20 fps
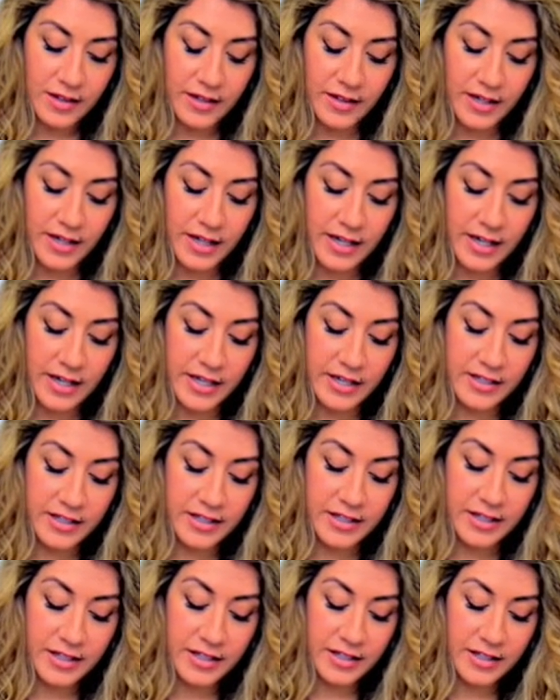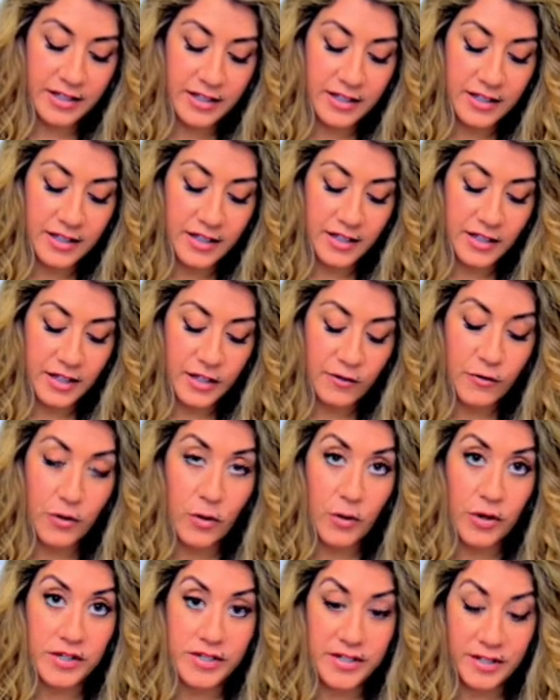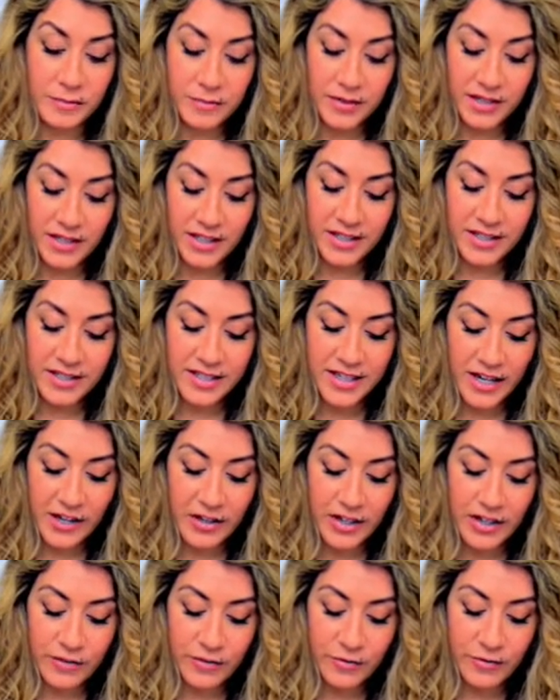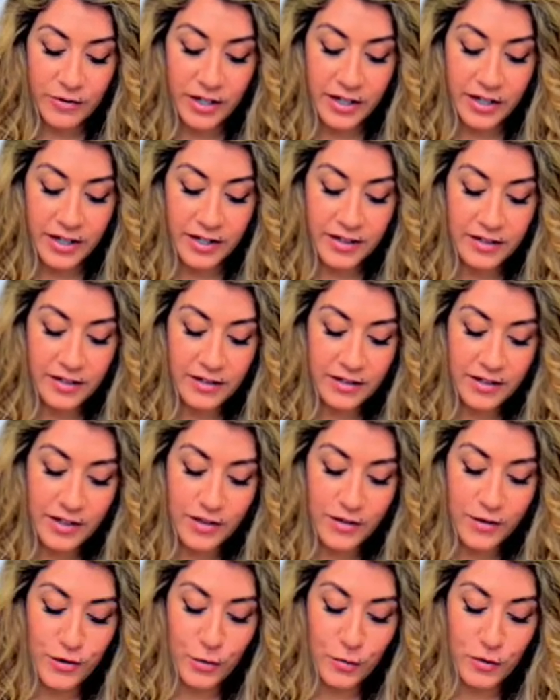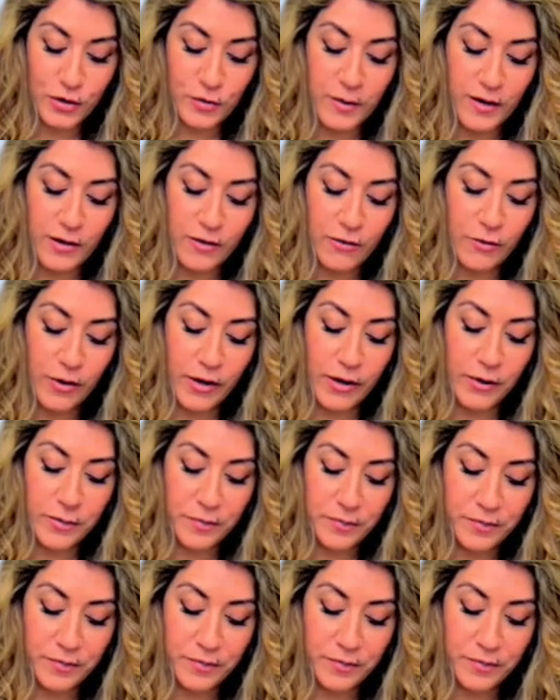And of course, it being dairy-free is so much better for you.